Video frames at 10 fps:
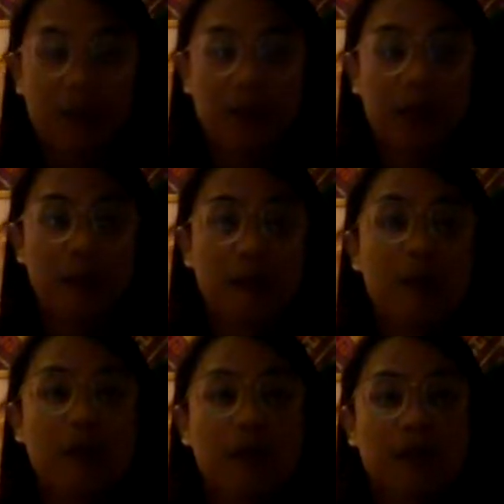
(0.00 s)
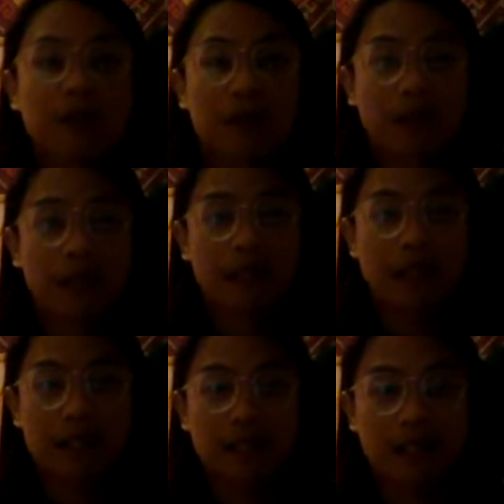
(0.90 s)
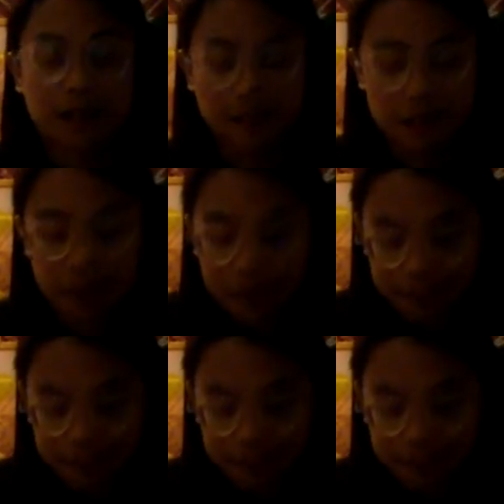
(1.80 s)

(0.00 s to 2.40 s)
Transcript: so that our wound could fully heal and close.